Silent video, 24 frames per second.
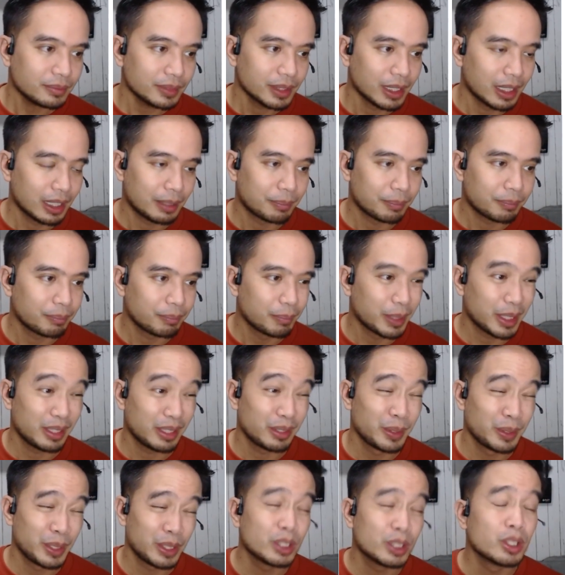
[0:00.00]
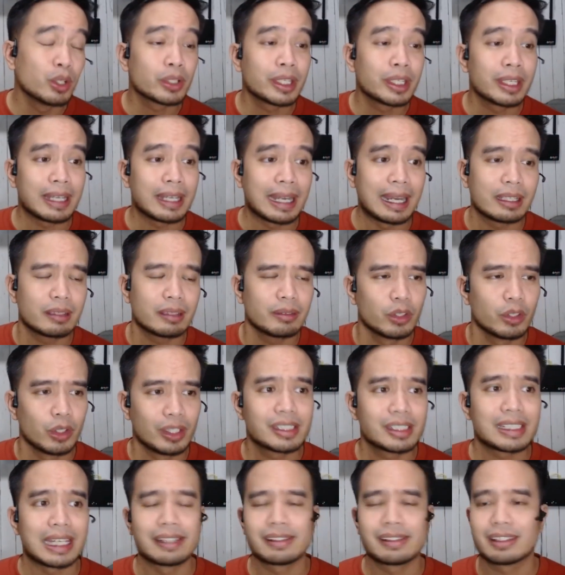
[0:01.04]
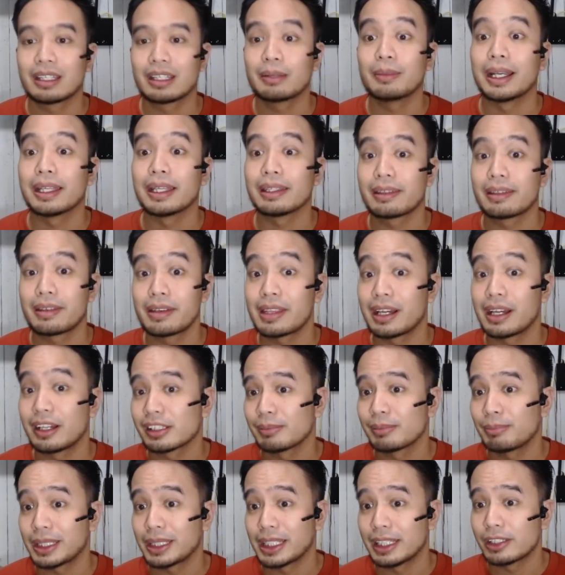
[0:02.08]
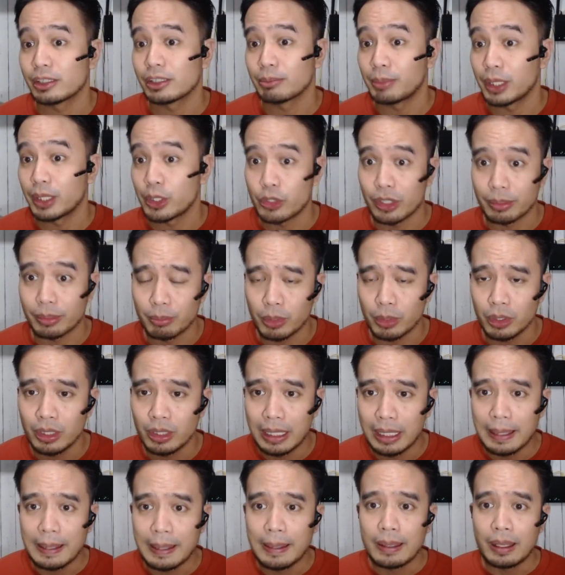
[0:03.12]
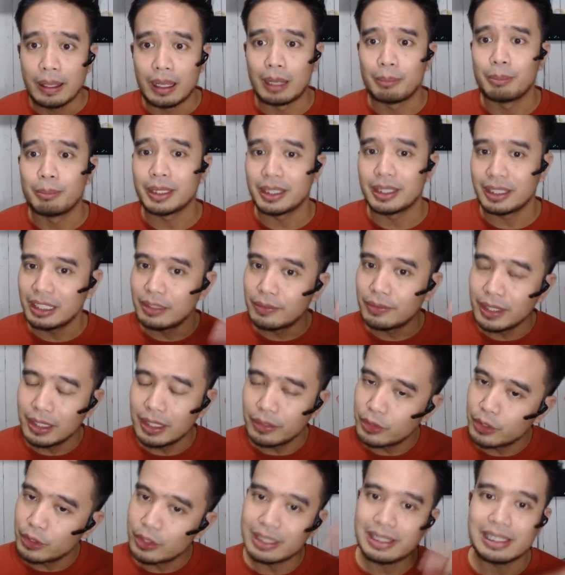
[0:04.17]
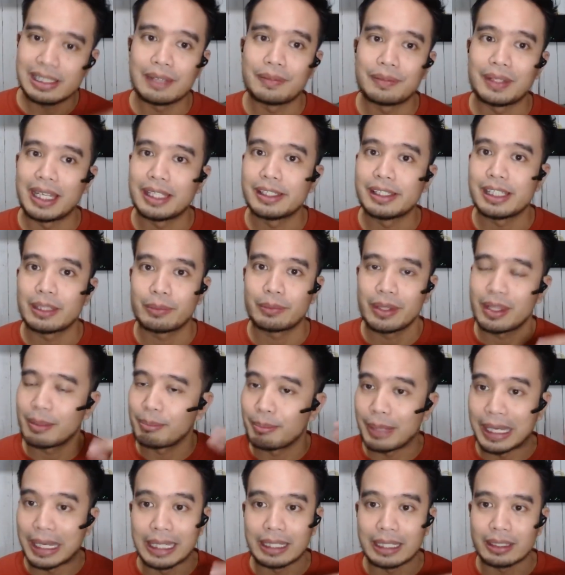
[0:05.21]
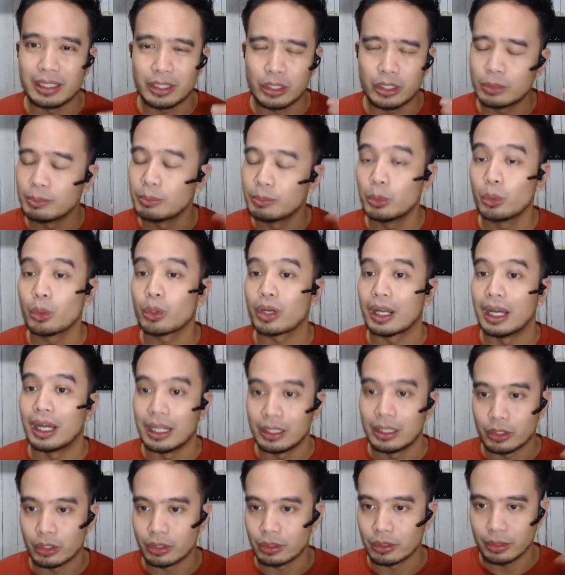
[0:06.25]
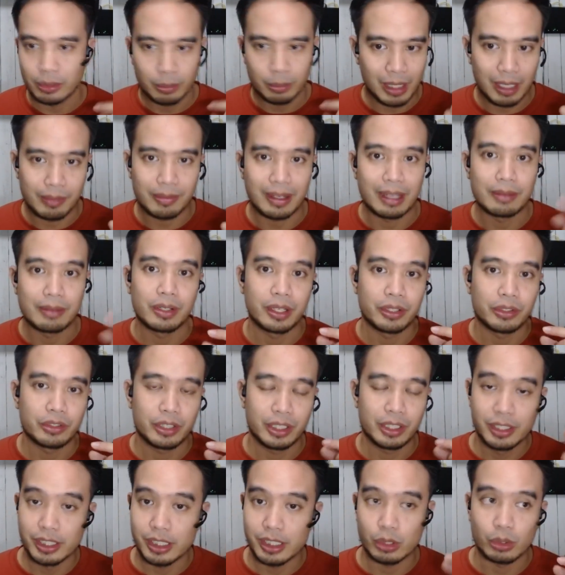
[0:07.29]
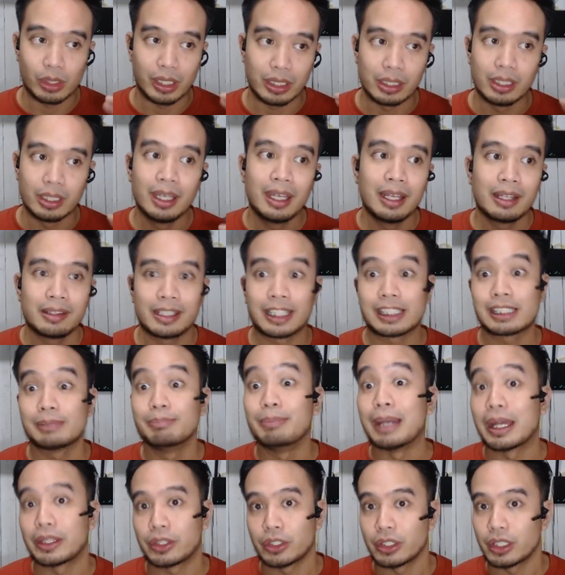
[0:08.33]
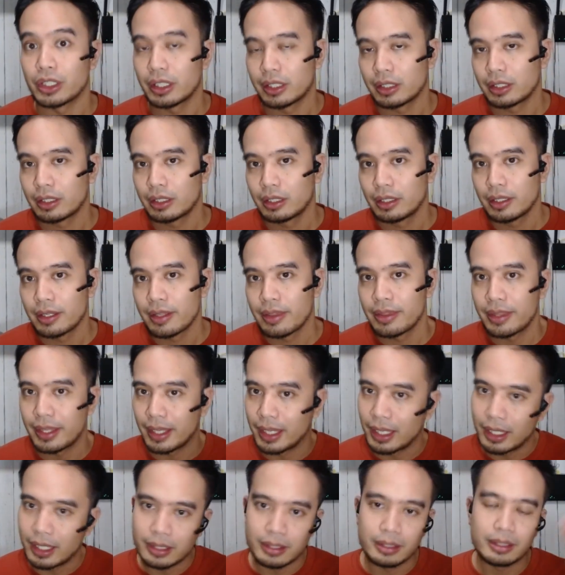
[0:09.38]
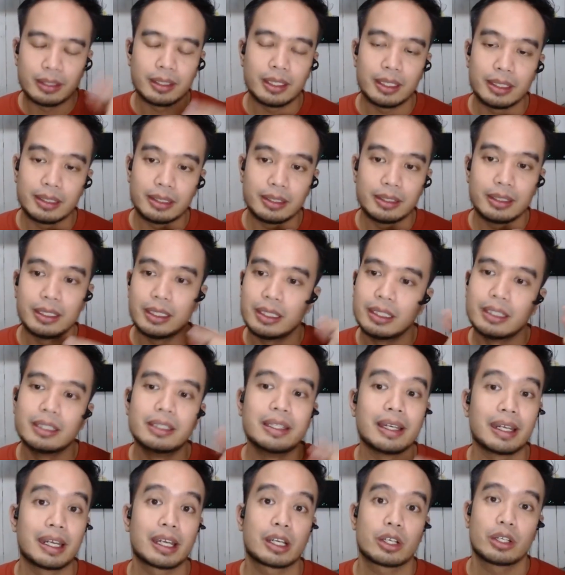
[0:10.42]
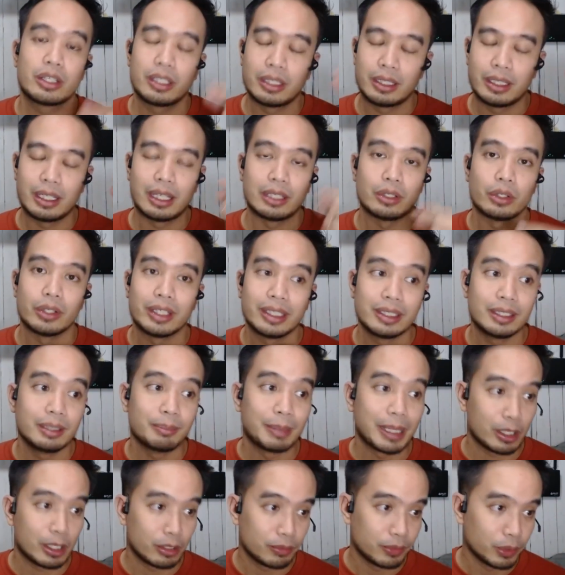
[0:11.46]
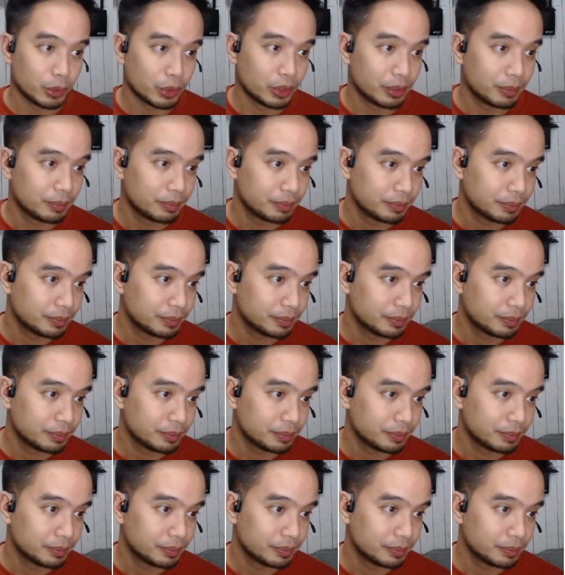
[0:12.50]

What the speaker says: But when you're looking at noise canceling mics, 3,000 pataas yung budget mo. But even if you just have a headset with a mic na yung mura, yung mga 500 and so on, that's better than hindi microphone.